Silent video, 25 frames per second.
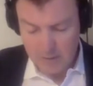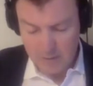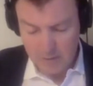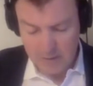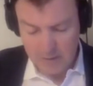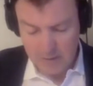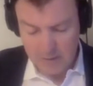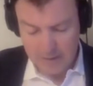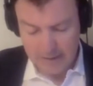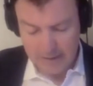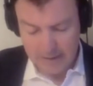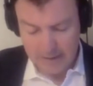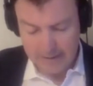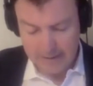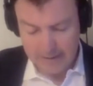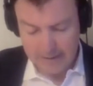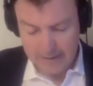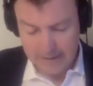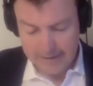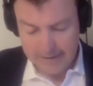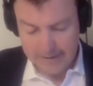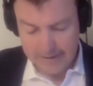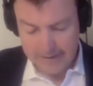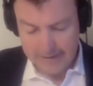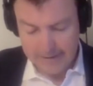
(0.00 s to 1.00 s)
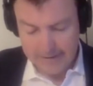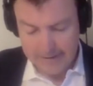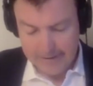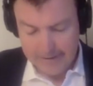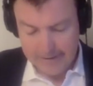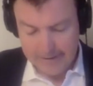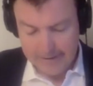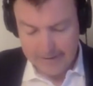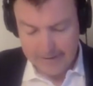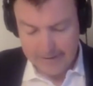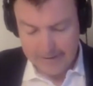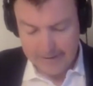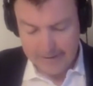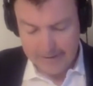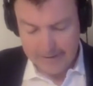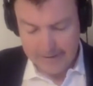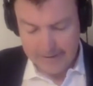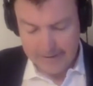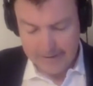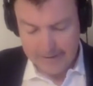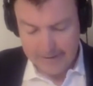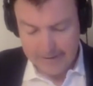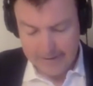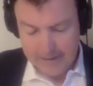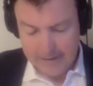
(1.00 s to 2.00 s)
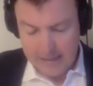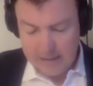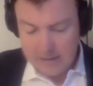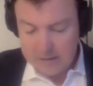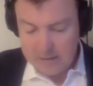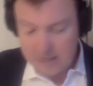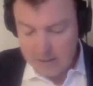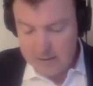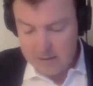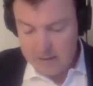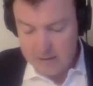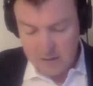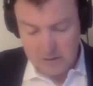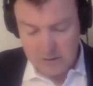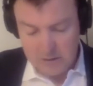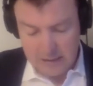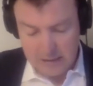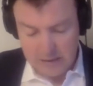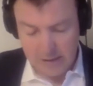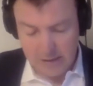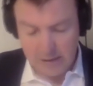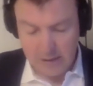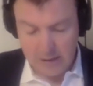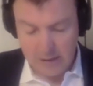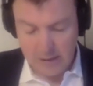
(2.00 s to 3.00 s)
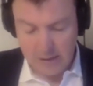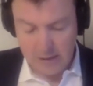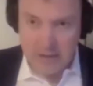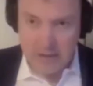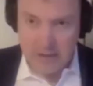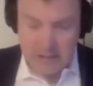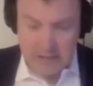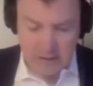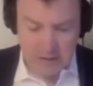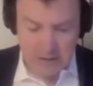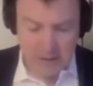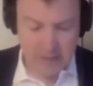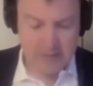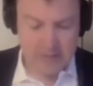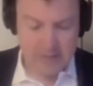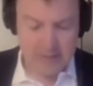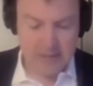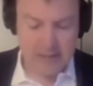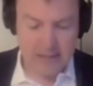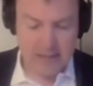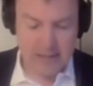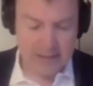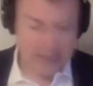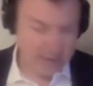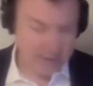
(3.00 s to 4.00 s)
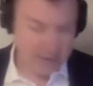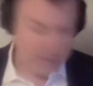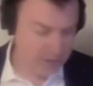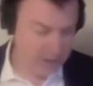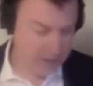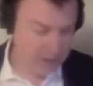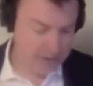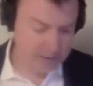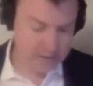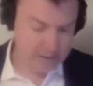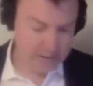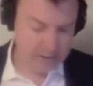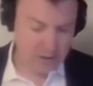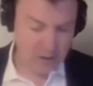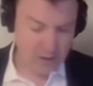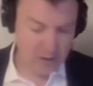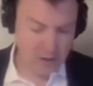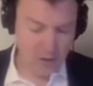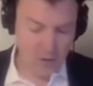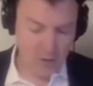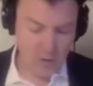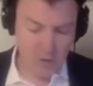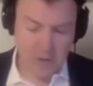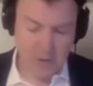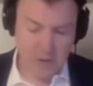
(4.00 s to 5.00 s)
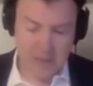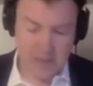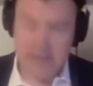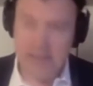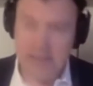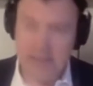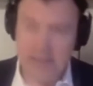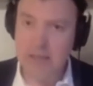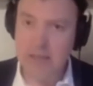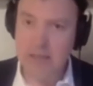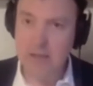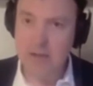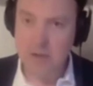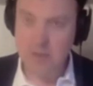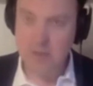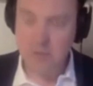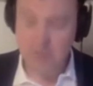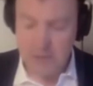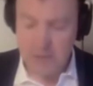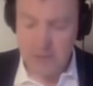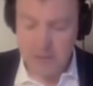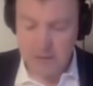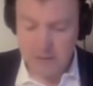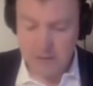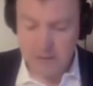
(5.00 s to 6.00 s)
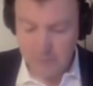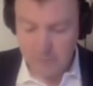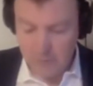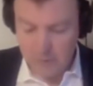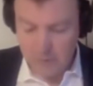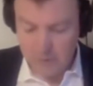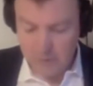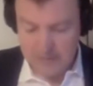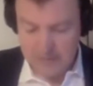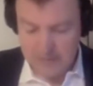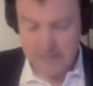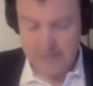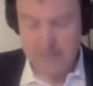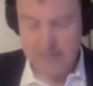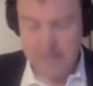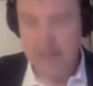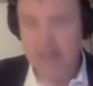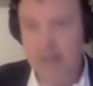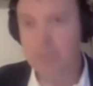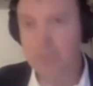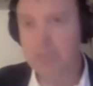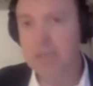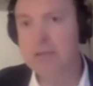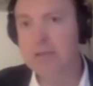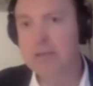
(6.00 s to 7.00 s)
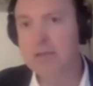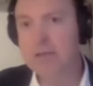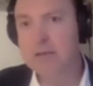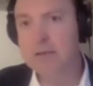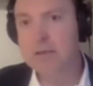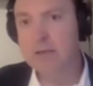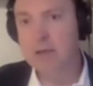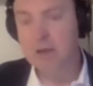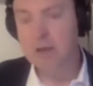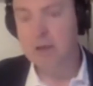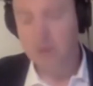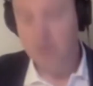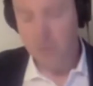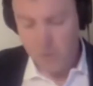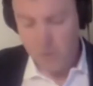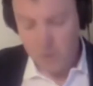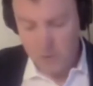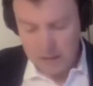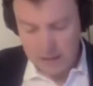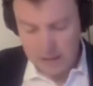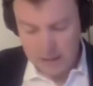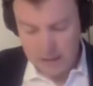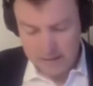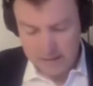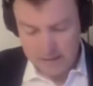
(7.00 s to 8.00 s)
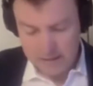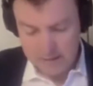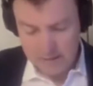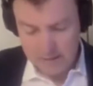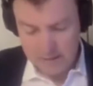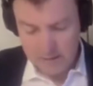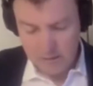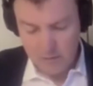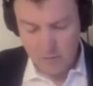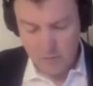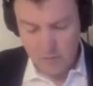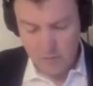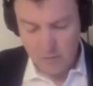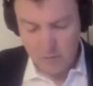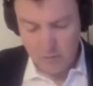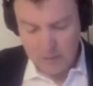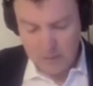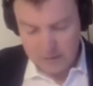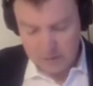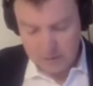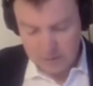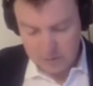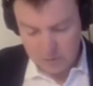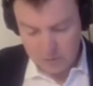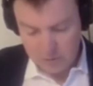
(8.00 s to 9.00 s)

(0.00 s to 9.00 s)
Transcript: They started an association. On their t-shirts, it said this phrase, Organizadas somos fortes. That means, organized, we are strong.